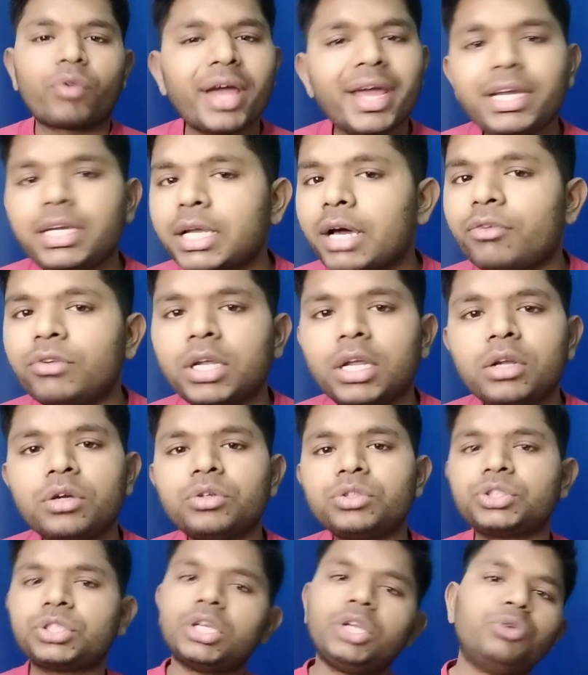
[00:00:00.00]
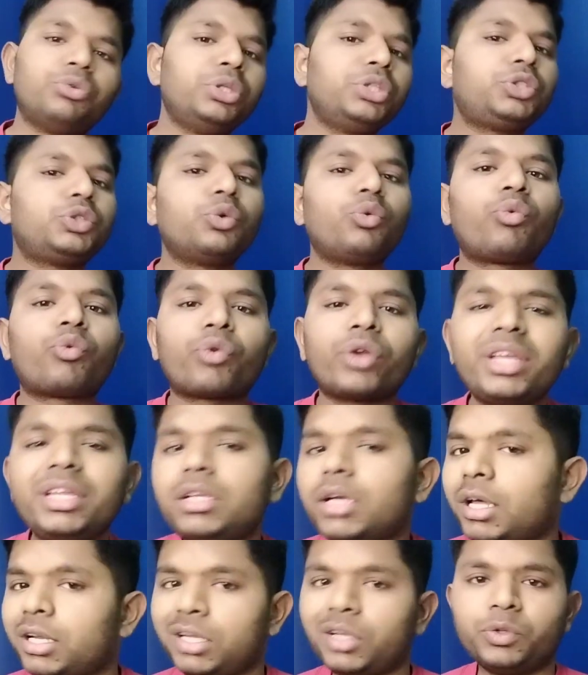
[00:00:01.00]
down a lot. You need to read
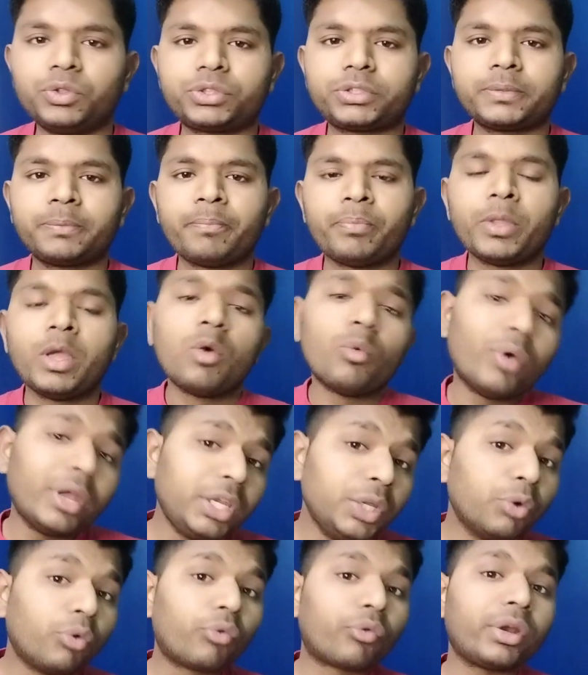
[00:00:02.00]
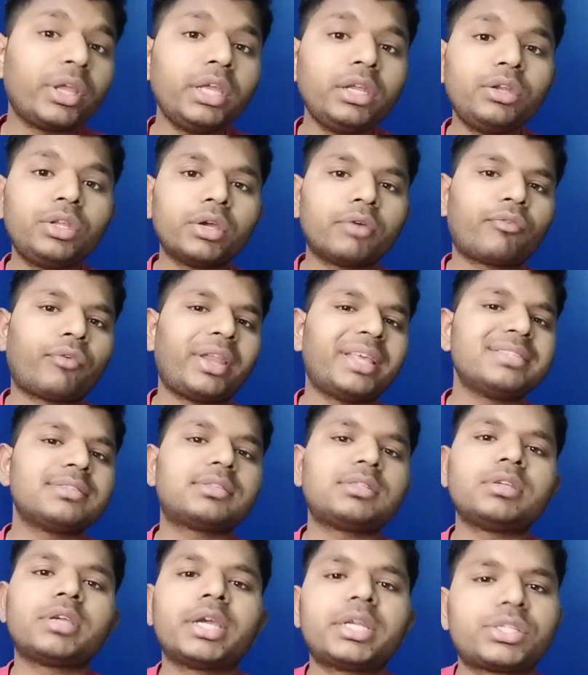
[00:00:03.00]
a lot. When you read, your
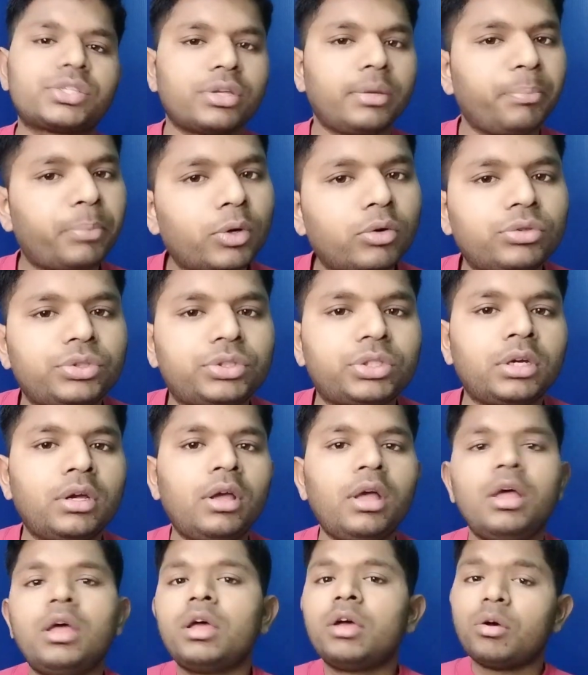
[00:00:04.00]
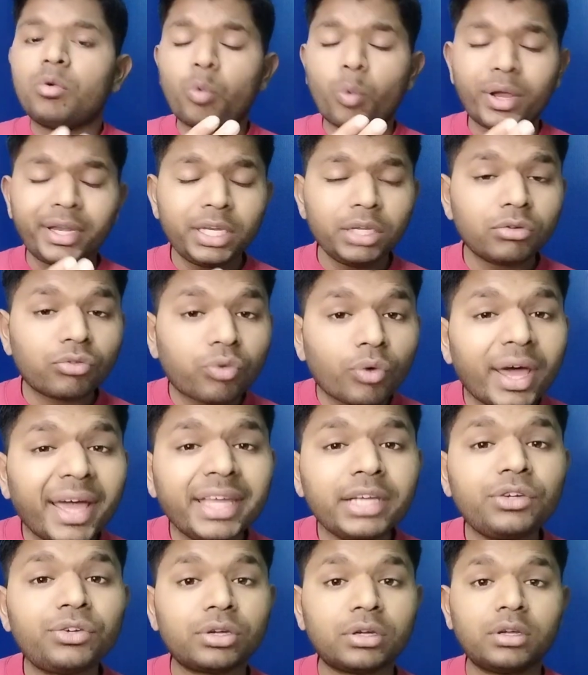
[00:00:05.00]
fluency gets improved. When you
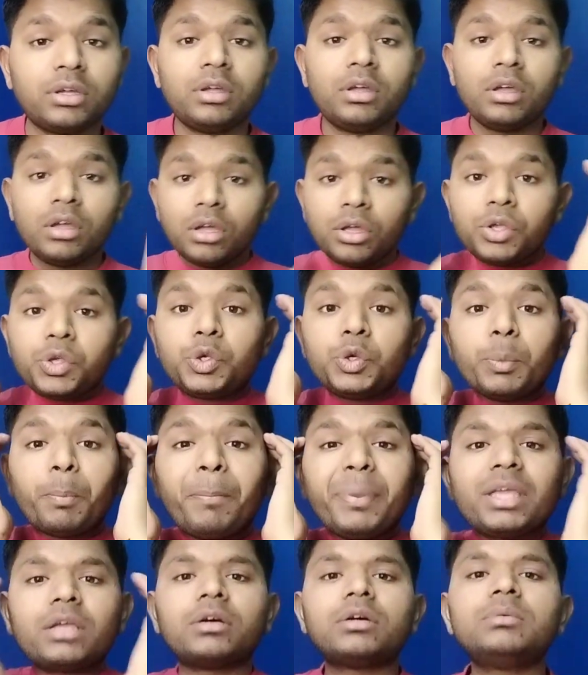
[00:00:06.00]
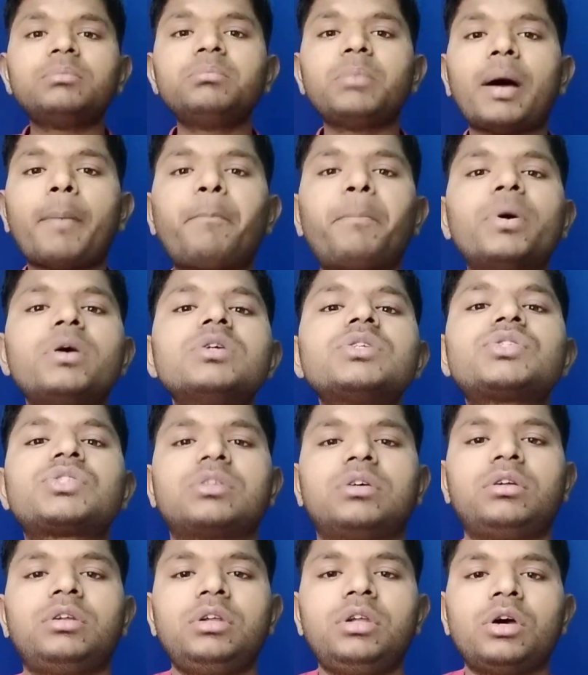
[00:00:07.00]
write, you become a
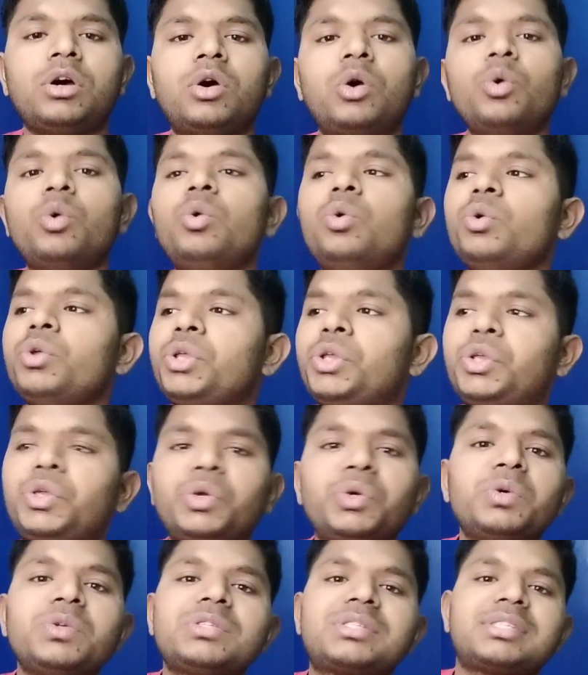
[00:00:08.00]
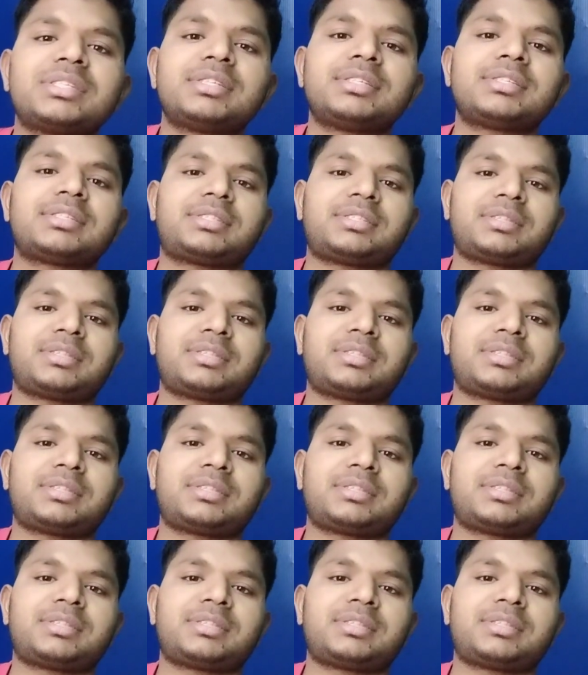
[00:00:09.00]
person who uses